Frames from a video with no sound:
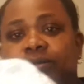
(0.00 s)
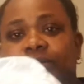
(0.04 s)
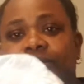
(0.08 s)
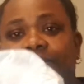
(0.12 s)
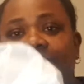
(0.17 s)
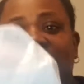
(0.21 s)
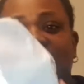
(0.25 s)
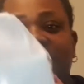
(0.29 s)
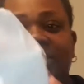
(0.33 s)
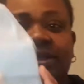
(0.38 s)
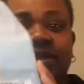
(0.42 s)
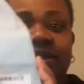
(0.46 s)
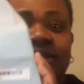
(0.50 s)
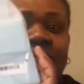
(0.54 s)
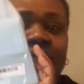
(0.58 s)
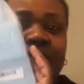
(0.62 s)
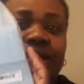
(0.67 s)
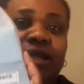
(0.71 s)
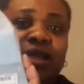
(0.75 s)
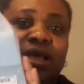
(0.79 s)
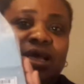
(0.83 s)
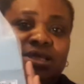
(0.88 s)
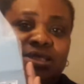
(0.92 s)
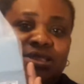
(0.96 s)
This is
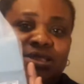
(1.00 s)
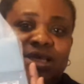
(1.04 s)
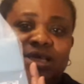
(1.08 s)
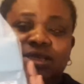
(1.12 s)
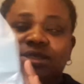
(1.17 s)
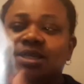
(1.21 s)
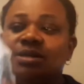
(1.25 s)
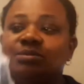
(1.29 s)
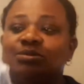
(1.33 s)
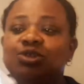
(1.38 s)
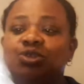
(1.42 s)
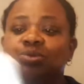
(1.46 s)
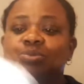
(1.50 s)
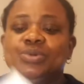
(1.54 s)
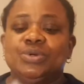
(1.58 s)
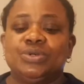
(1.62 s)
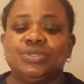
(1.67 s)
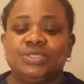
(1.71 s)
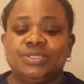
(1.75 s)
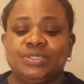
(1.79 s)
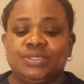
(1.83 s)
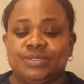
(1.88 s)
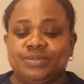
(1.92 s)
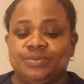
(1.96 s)
the last item she bought.
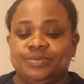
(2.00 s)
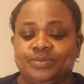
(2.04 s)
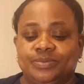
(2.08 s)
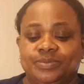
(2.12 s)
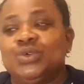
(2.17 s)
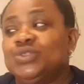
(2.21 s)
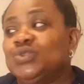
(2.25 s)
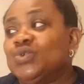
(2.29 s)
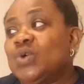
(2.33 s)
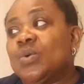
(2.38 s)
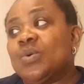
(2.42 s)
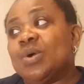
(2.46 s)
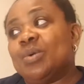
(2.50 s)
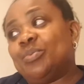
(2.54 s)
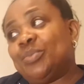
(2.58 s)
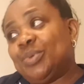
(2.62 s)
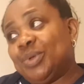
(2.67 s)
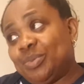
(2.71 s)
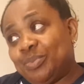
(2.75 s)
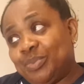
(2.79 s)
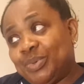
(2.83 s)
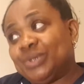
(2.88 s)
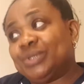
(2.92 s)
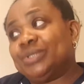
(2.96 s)
It's our
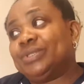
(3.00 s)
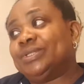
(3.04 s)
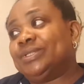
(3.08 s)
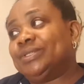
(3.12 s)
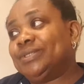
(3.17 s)
people.